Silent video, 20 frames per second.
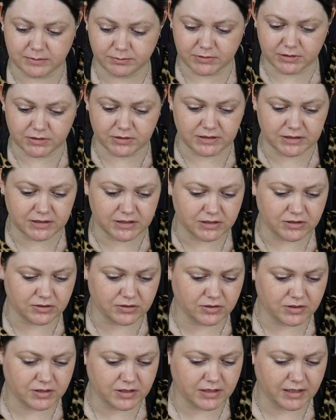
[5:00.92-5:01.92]
I'm going to
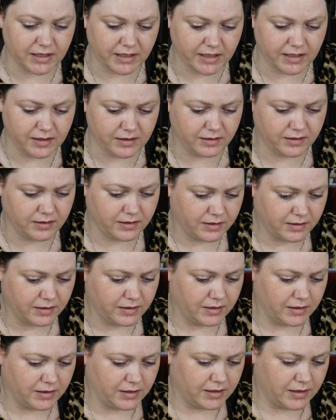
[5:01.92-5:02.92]
do today.
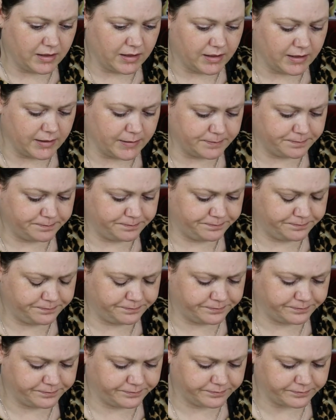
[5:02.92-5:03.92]
I've
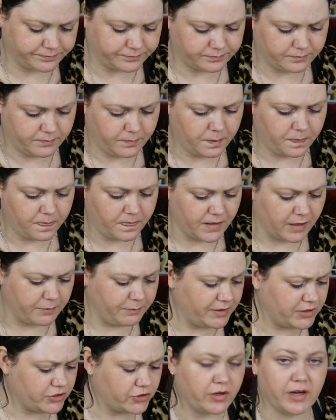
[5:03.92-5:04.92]

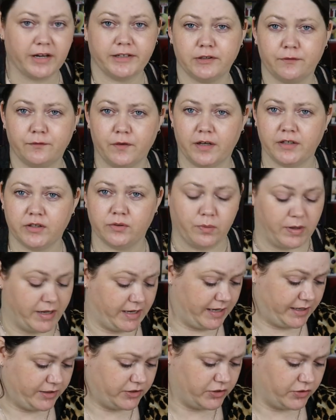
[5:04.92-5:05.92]
been trying to find a
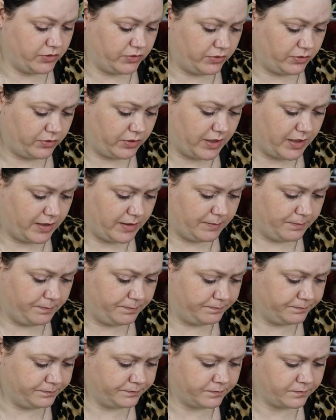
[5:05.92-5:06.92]
way to
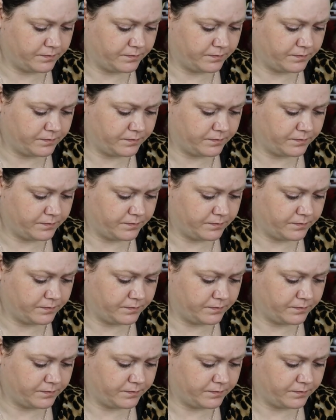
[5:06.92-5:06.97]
